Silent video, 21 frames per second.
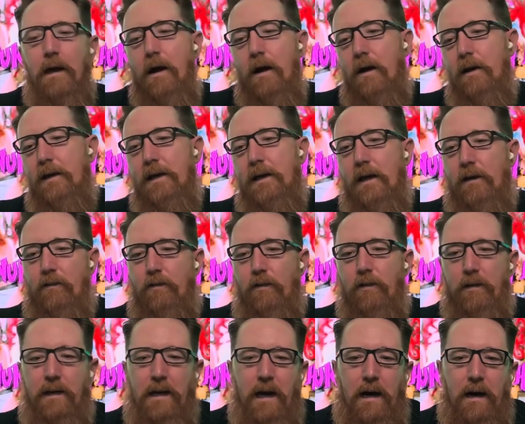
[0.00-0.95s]
Okay, so
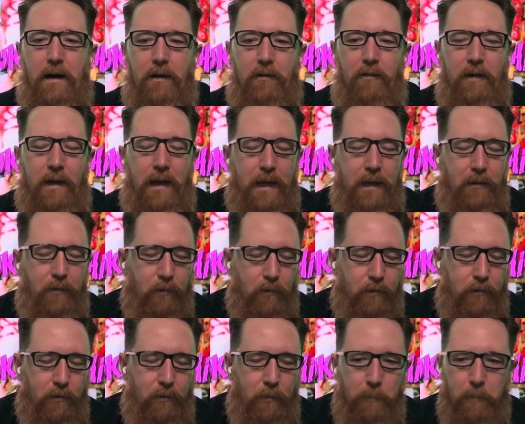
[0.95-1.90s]
the cast, and
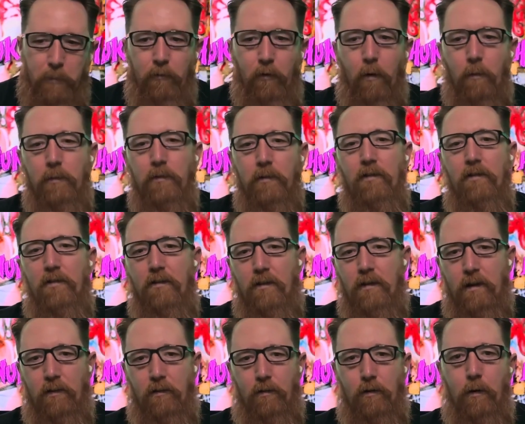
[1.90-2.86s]
look, the performances in
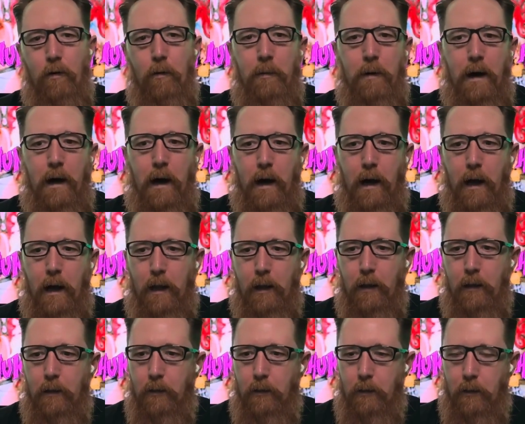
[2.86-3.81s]
this film
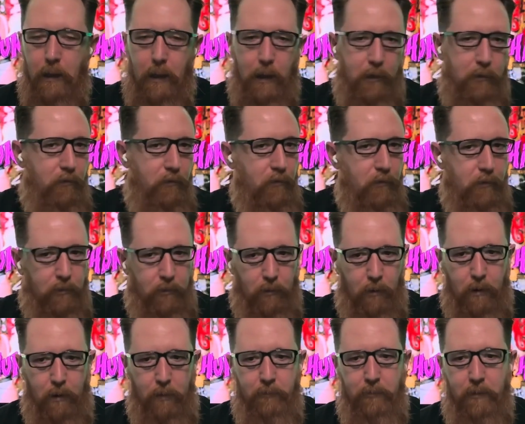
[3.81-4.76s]
are larger than
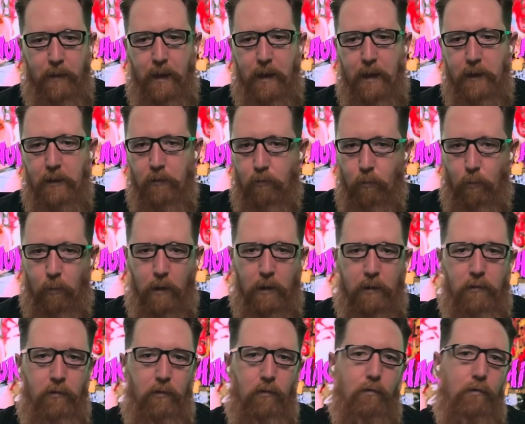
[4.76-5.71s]
life and
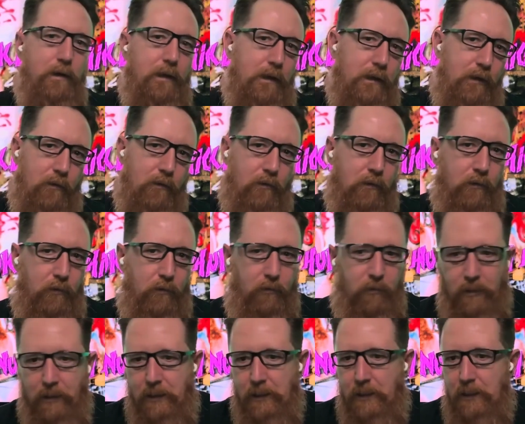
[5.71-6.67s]
twice as
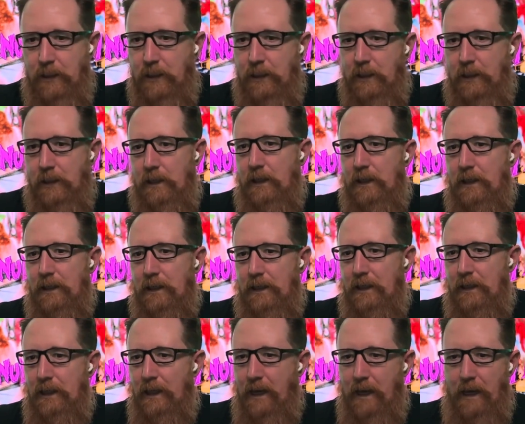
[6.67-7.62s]
ridiculous.
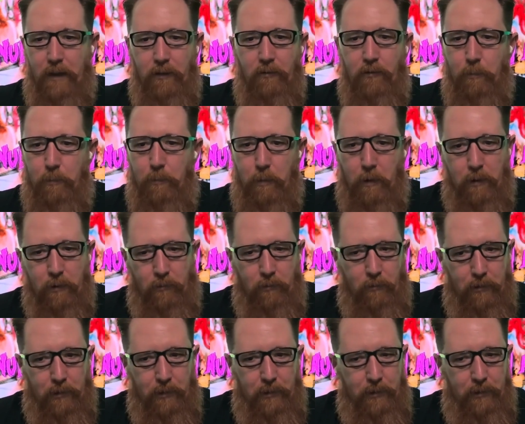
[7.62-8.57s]

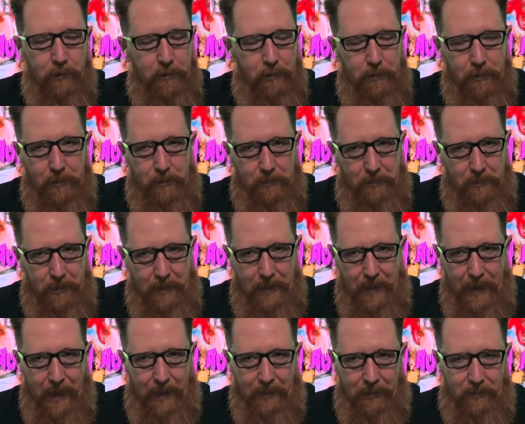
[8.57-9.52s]
Unsurprisingly,
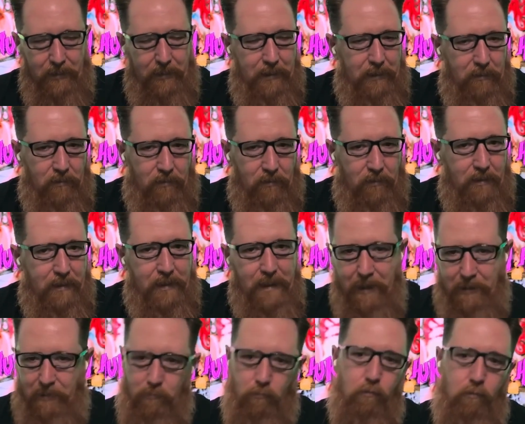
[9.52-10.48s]
the acting isn't
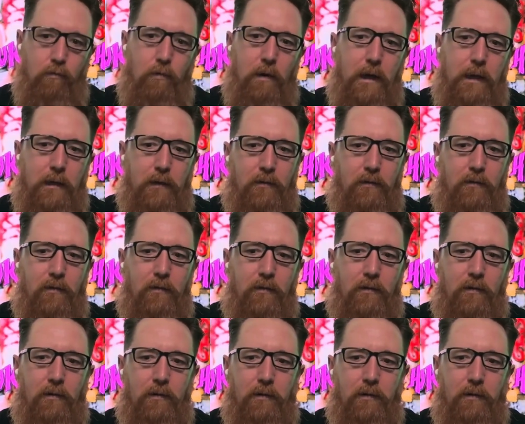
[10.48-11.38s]
that great,